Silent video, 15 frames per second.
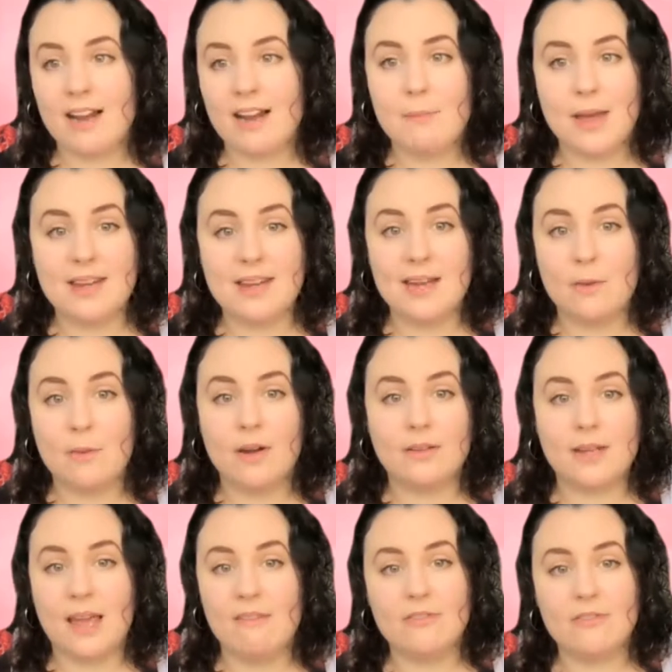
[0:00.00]
recommend anyone
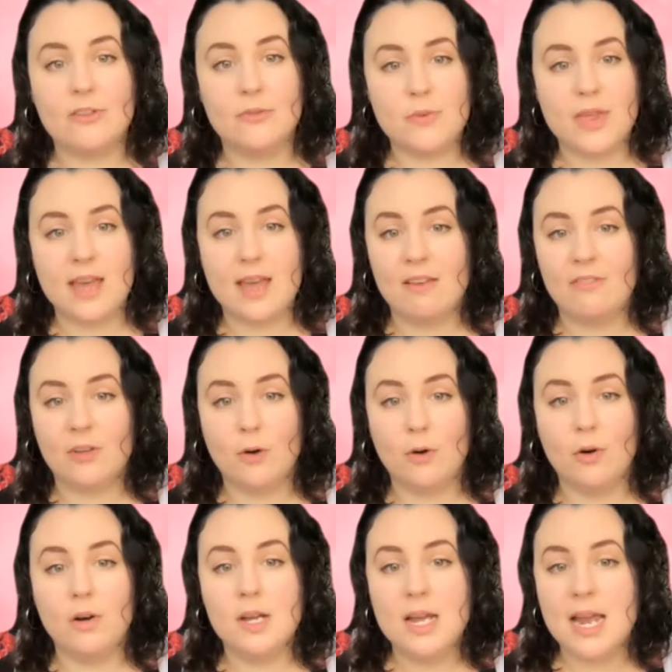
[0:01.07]
get involved with it if
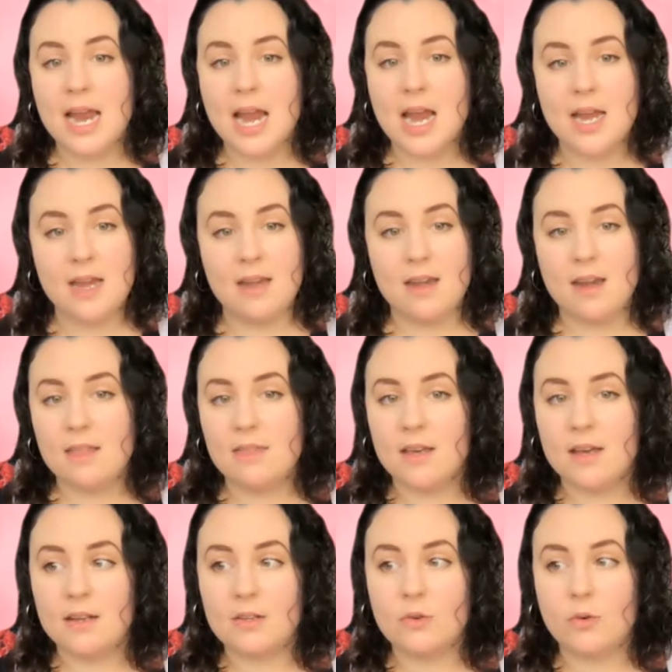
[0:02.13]
you're in
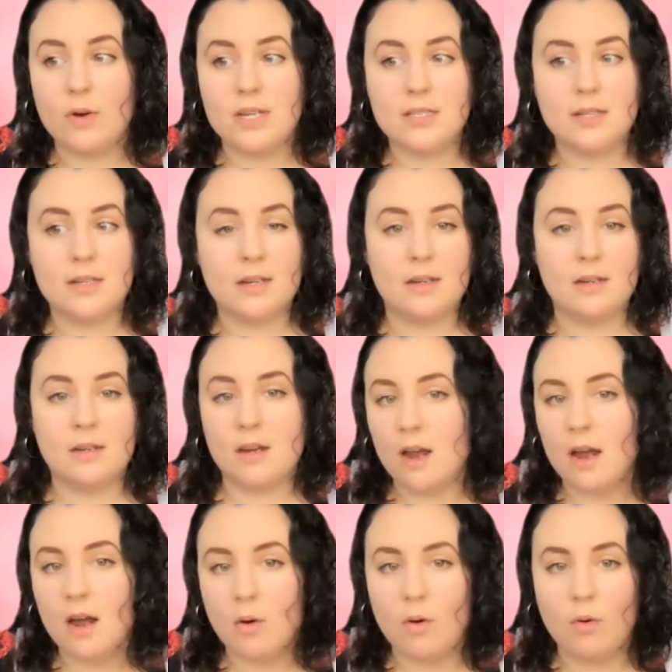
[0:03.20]
the Croydon
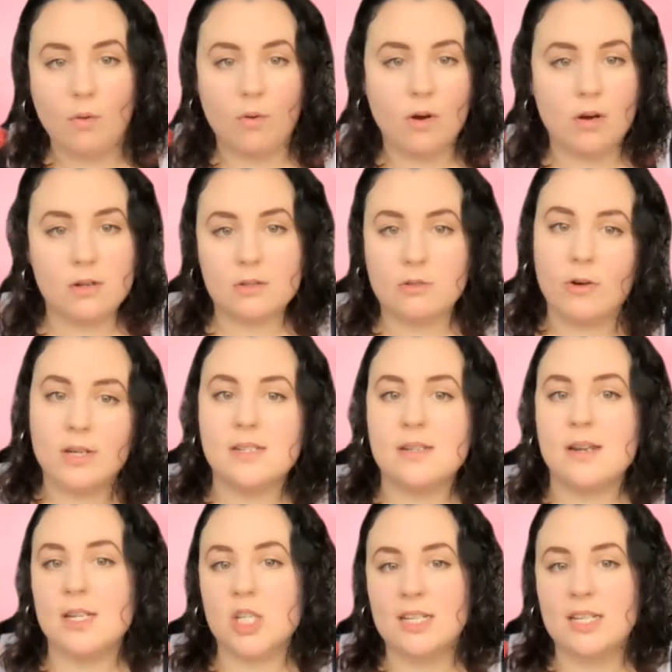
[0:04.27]
or Croydon
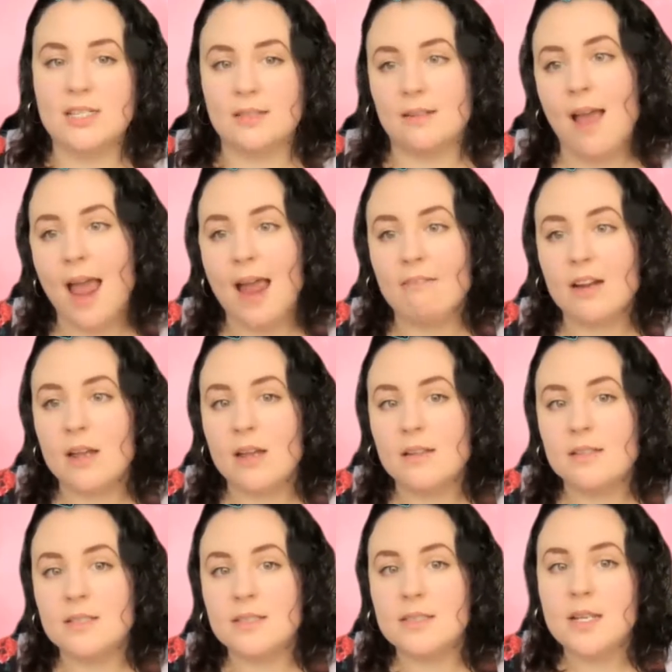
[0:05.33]
adjacent
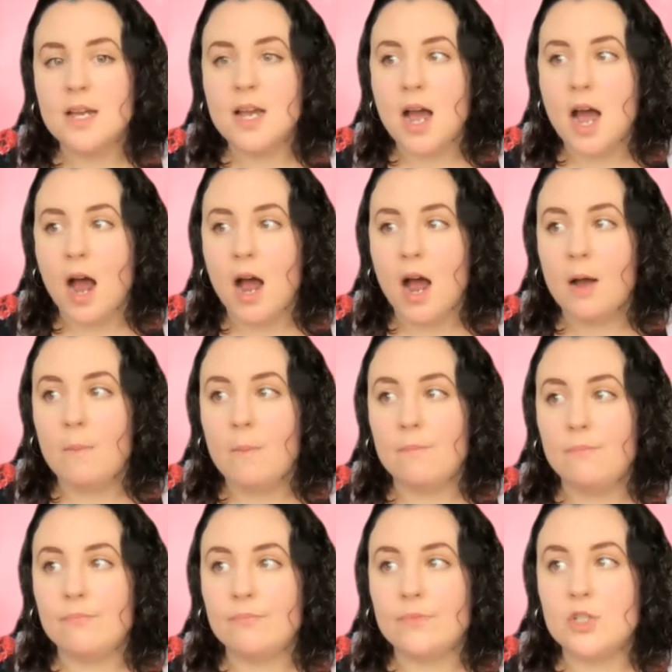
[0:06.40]
areas.
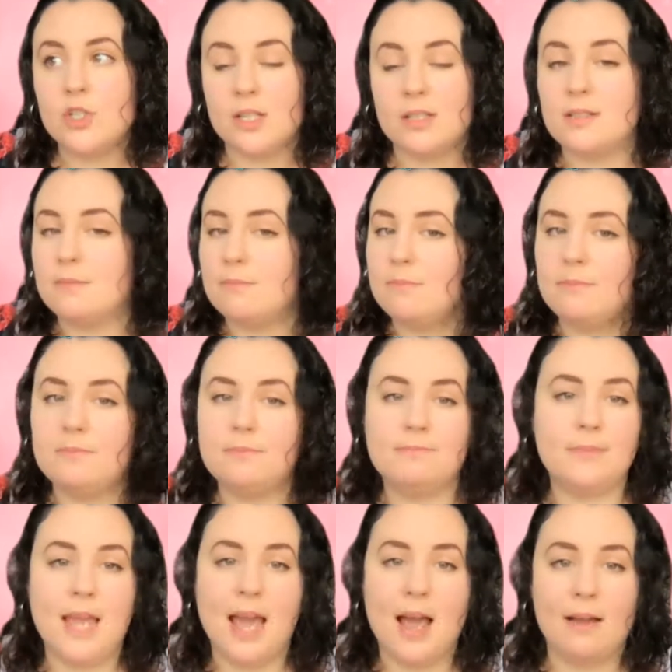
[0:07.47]
Just
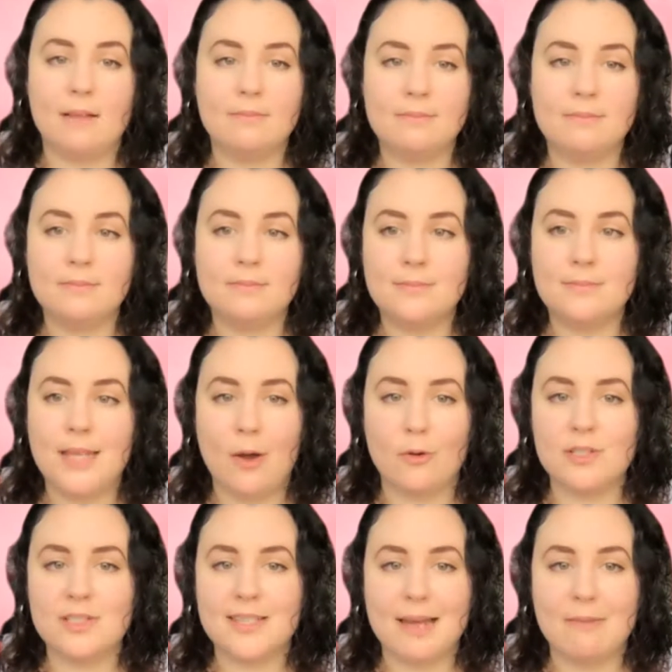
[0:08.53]
yeah, get
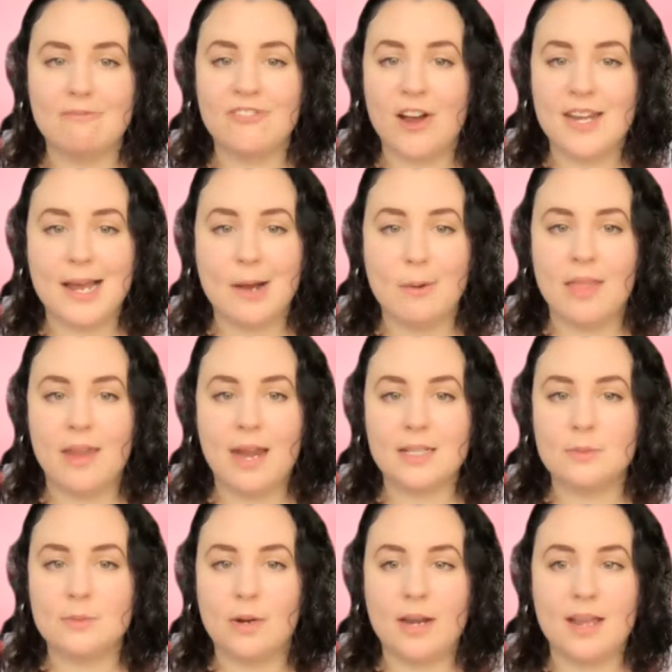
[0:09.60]
onto them, find out when the
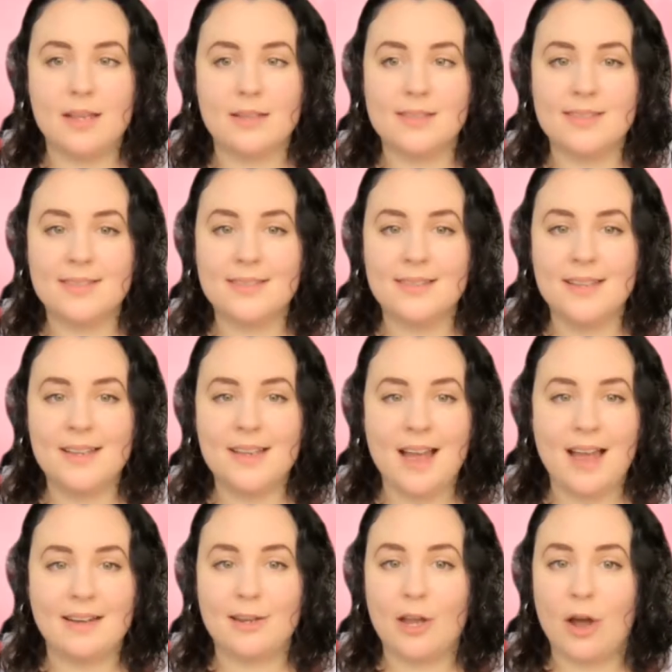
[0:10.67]
next one is,
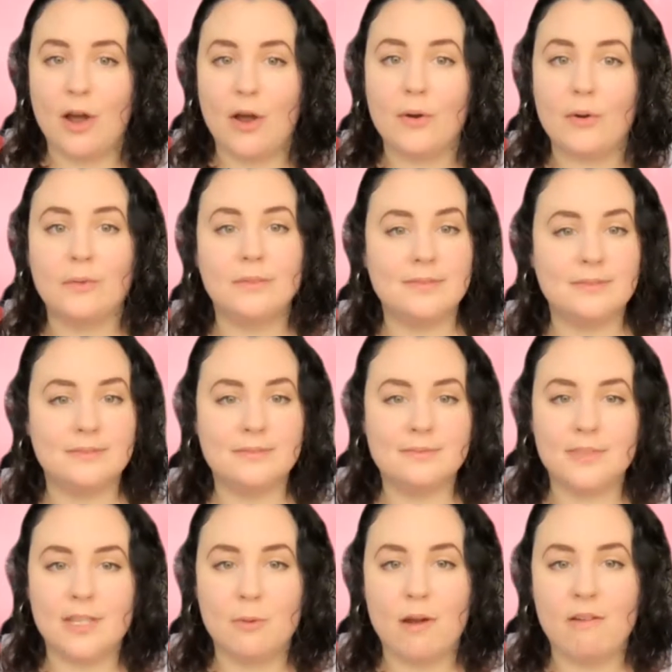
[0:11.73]
and go.
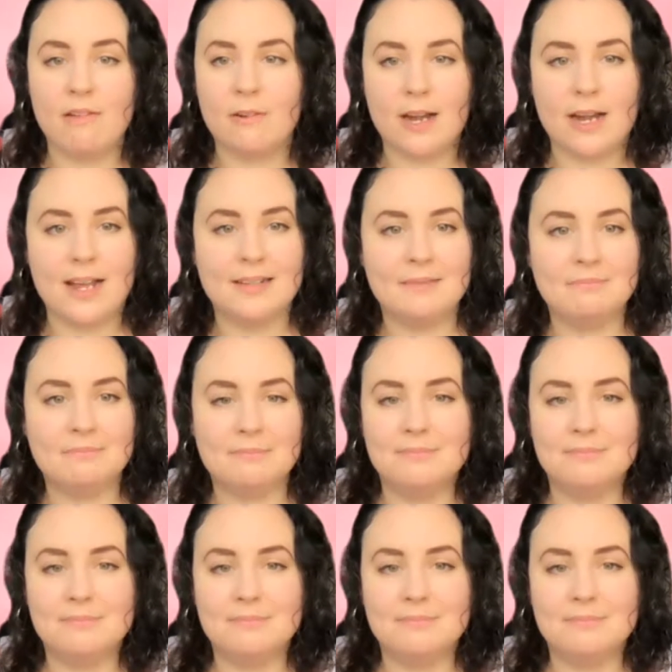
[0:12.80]
You won't regret it.